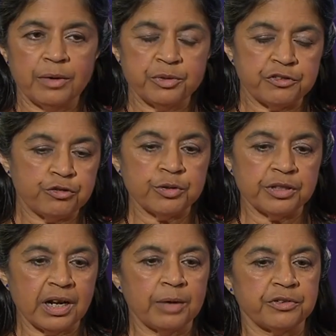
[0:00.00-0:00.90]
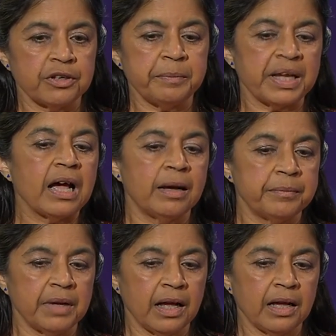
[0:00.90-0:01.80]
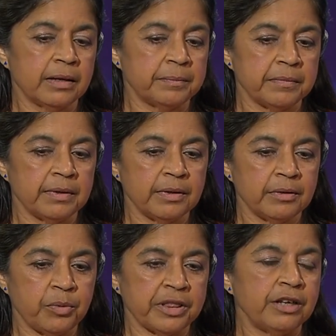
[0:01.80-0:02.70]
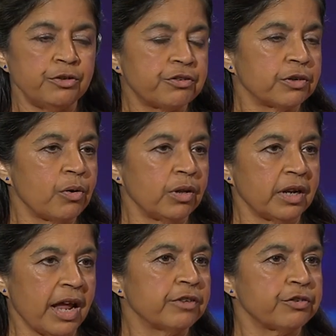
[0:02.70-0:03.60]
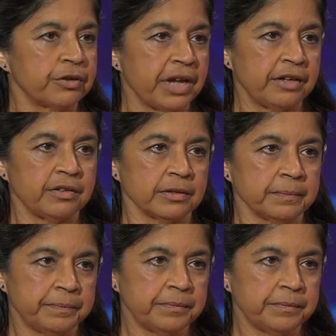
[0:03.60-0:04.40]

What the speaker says: I was sure that I was going to become what they used to call an astrogator.